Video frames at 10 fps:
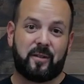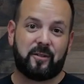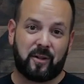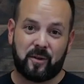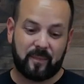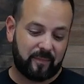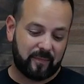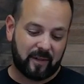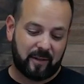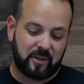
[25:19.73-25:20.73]
Don't,
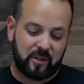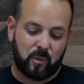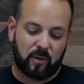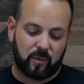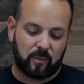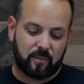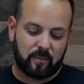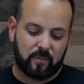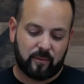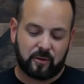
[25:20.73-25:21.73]
I mean, you wouldn't,
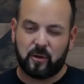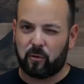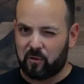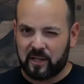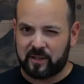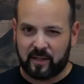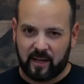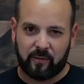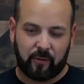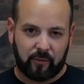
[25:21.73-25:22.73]
there's no reason to
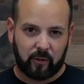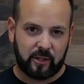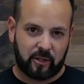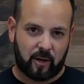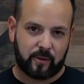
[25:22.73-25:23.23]
have a fully charged